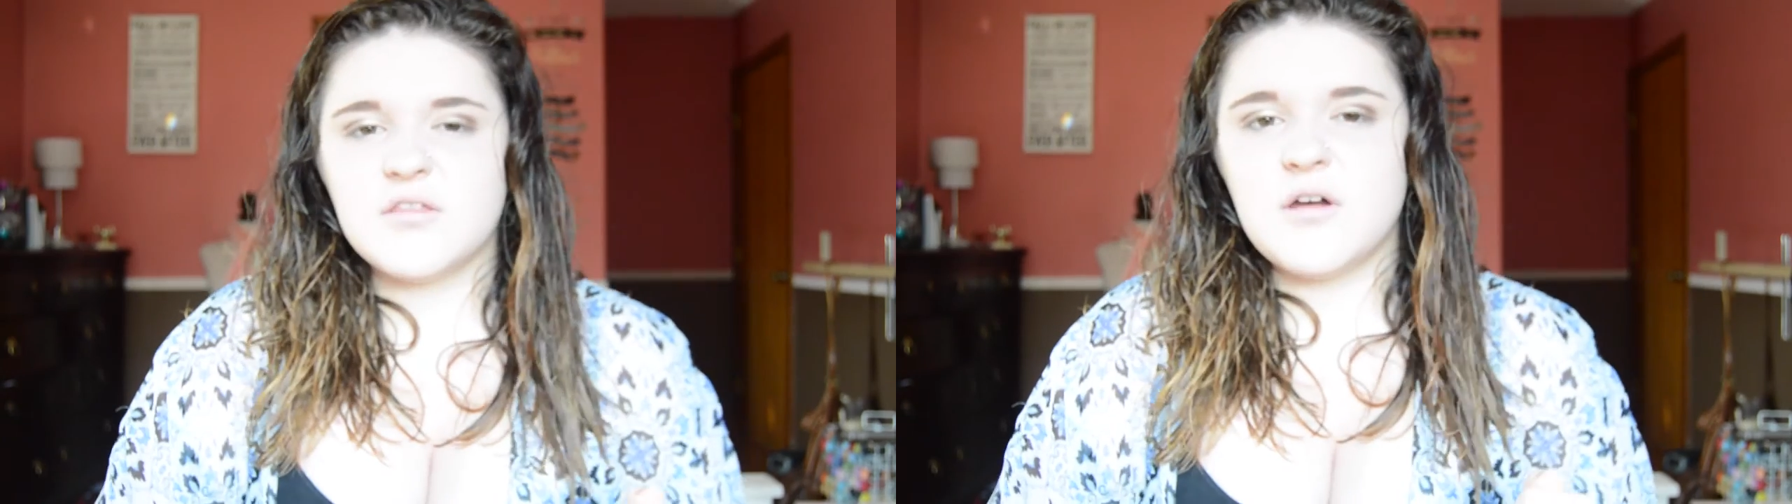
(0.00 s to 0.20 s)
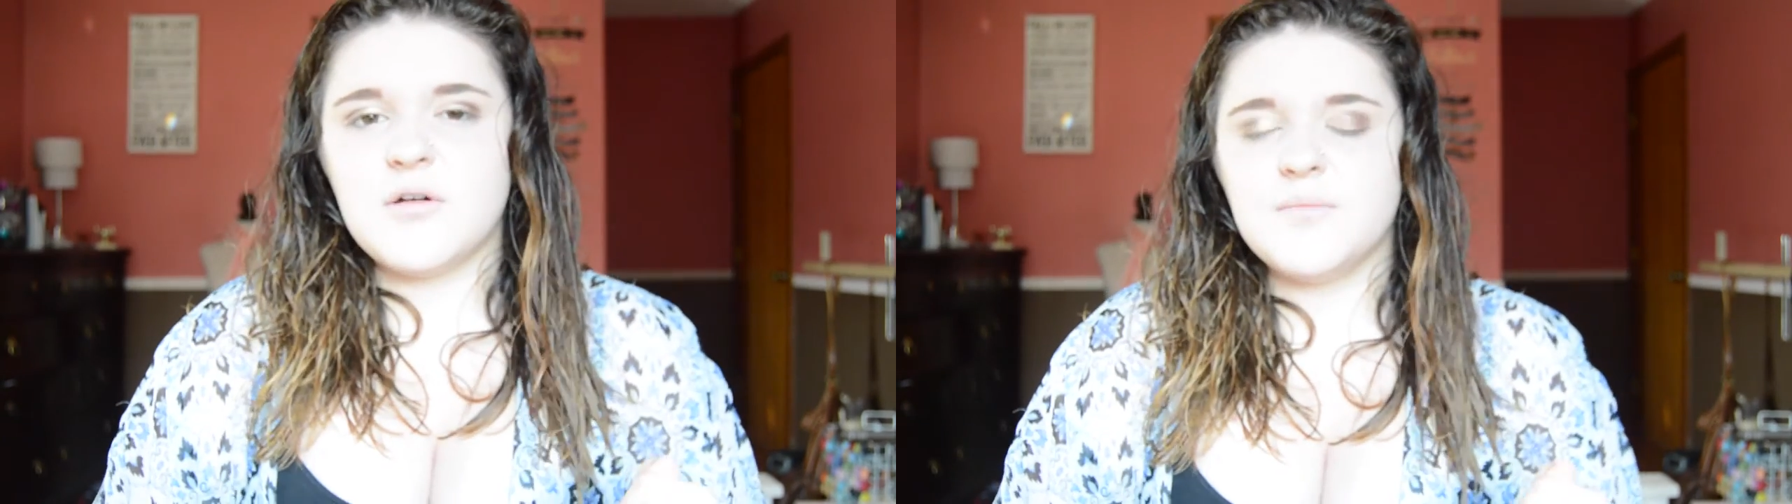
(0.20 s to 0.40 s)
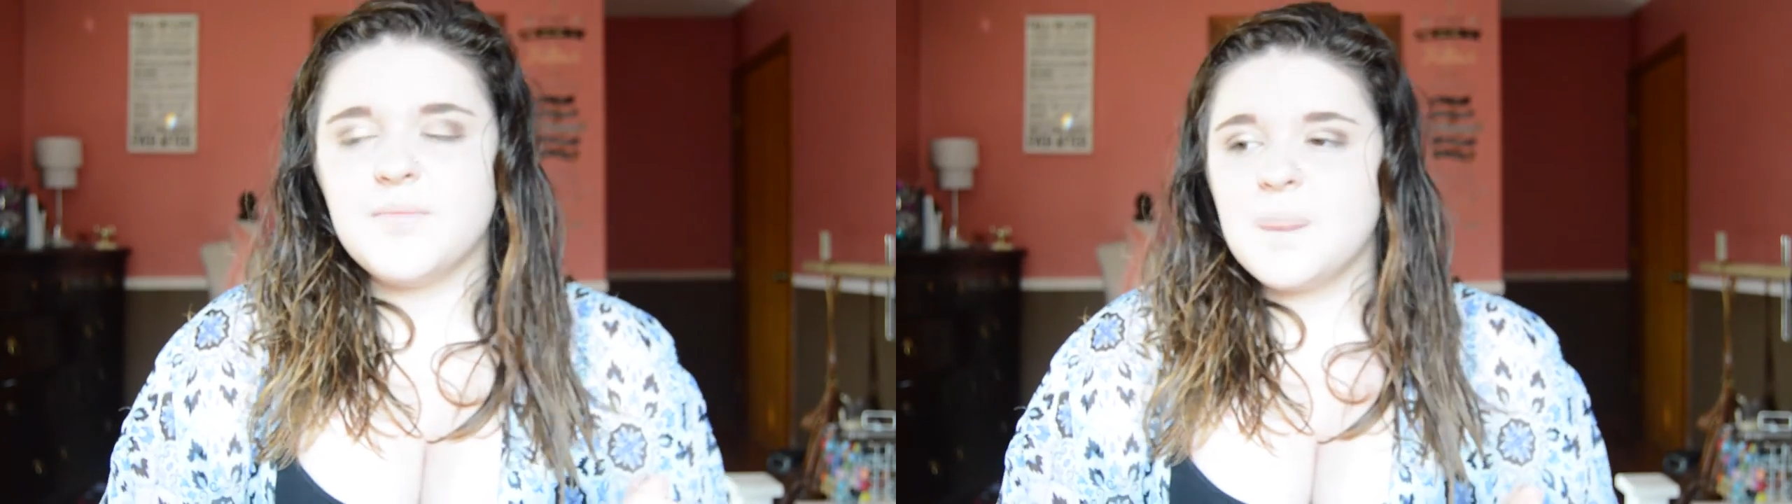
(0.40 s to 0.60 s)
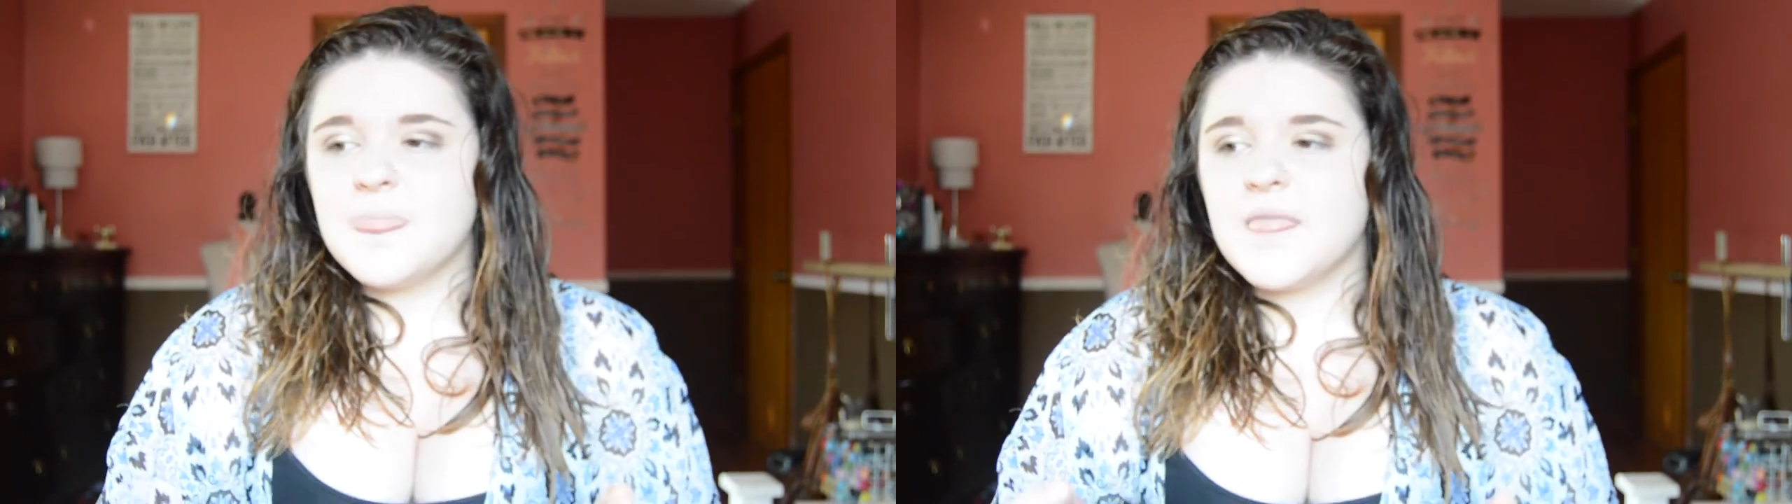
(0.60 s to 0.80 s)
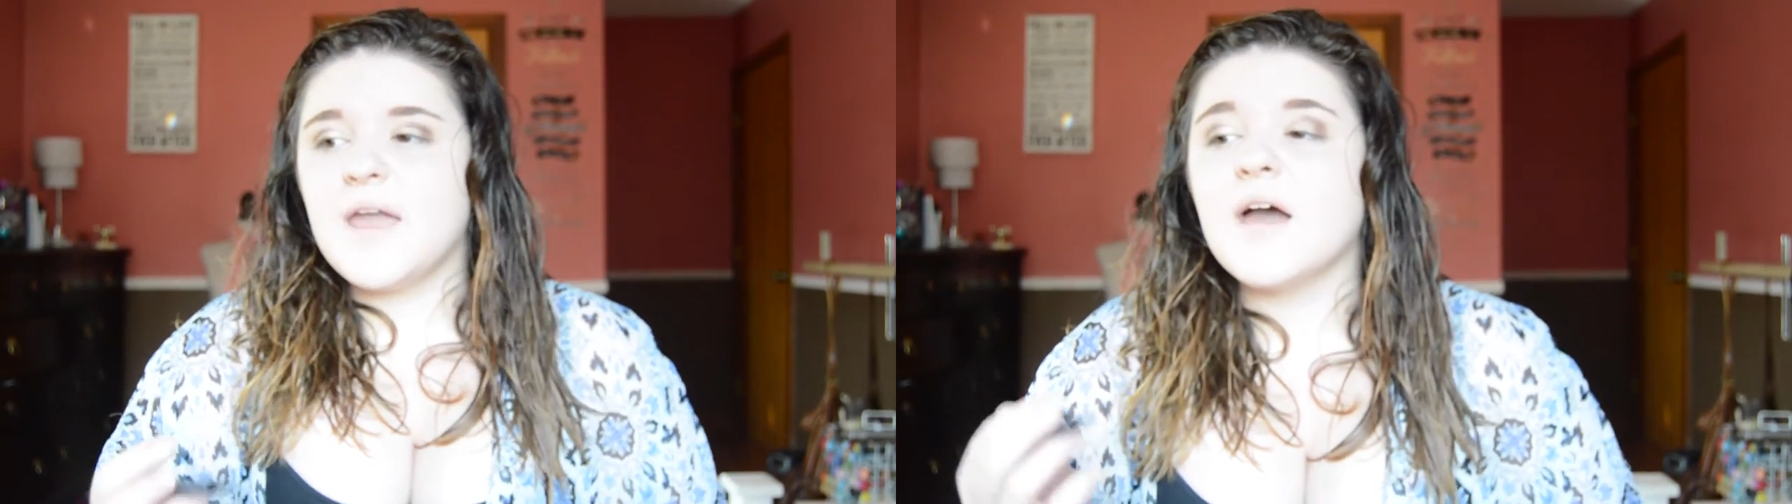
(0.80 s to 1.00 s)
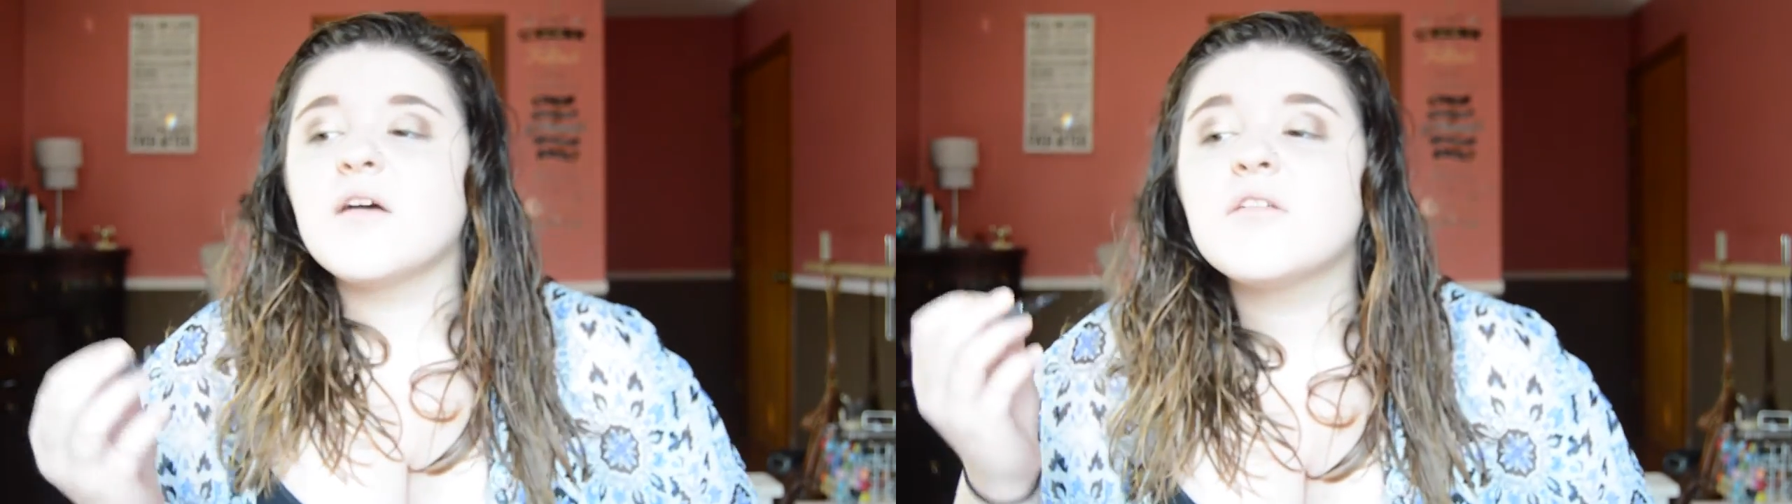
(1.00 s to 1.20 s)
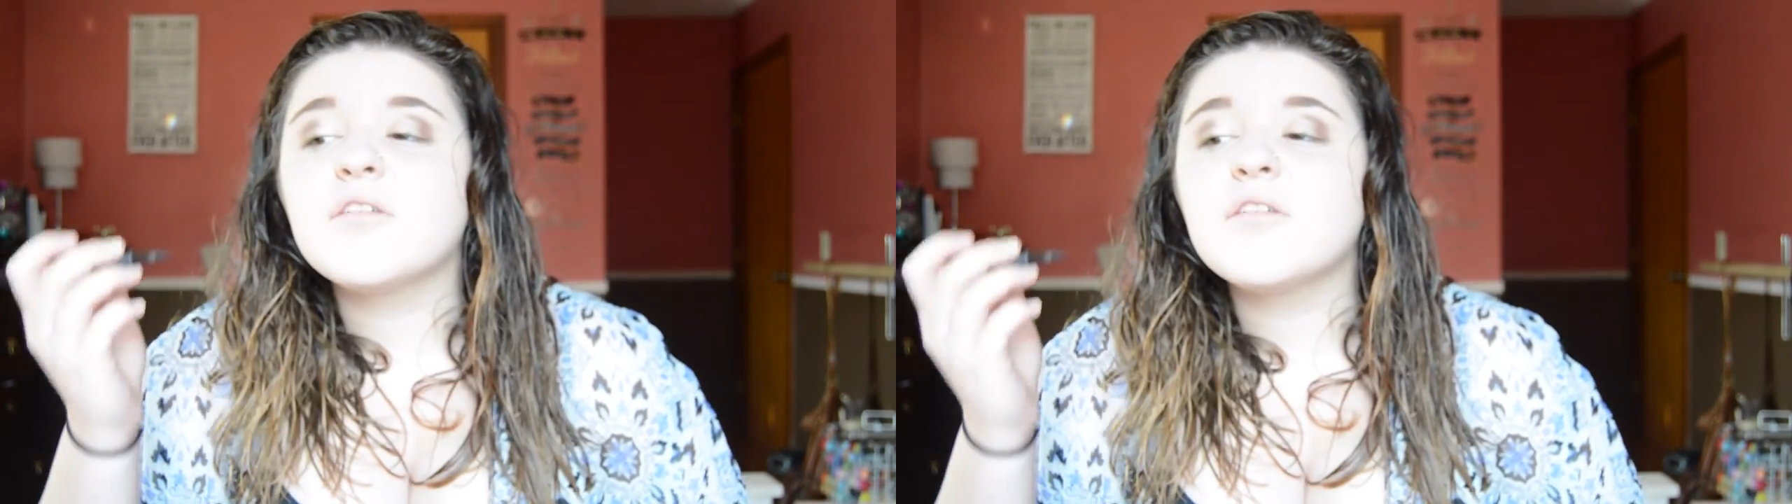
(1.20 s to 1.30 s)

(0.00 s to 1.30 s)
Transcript: So, yeah.